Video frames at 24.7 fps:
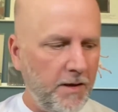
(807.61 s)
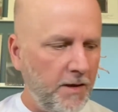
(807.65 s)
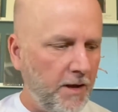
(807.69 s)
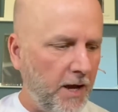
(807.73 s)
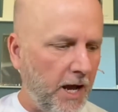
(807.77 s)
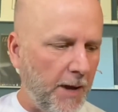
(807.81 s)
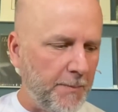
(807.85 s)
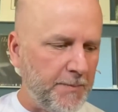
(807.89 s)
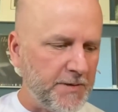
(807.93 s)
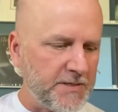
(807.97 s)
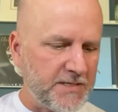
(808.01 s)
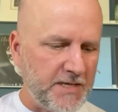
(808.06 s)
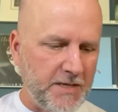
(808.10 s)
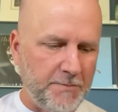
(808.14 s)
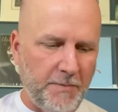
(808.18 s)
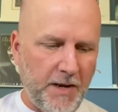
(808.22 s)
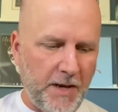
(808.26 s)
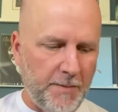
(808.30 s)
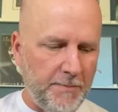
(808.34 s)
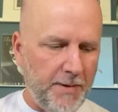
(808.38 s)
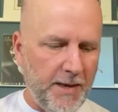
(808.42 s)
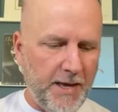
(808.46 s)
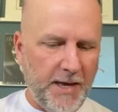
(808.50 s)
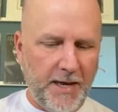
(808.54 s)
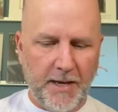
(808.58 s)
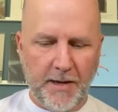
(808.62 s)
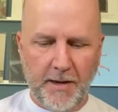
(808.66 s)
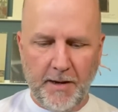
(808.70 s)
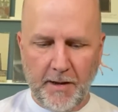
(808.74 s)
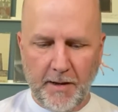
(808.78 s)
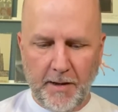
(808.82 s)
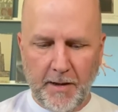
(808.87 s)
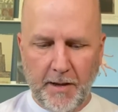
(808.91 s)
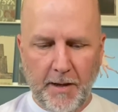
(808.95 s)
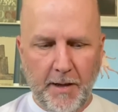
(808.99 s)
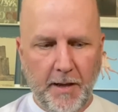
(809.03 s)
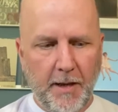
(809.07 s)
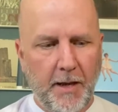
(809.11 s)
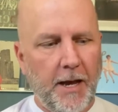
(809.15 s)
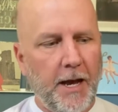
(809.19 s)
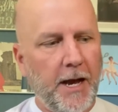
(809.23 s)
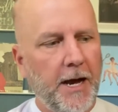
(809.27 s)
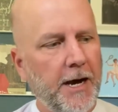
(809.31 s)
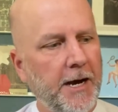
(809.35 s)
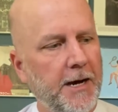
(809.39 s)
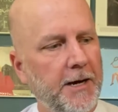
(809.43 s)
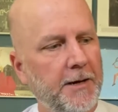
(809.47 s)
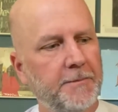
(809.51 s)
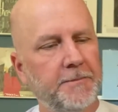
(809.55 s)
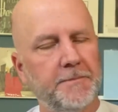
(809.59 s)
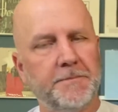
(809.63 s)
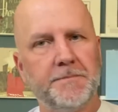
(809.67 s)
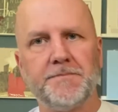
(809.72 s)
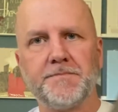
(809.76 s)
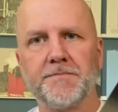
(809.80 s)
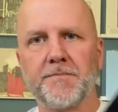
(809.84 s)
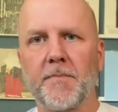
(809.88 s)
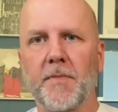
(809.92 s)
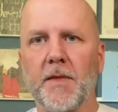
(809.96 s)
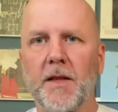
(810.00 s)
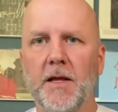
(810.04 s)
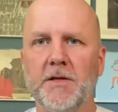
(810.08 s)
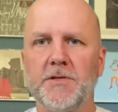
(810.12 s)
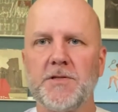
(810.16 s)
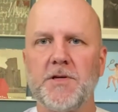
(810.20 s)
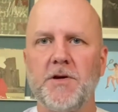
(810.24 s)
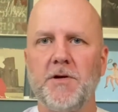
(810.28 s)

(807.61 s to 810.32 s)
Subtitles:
opposite my bed. So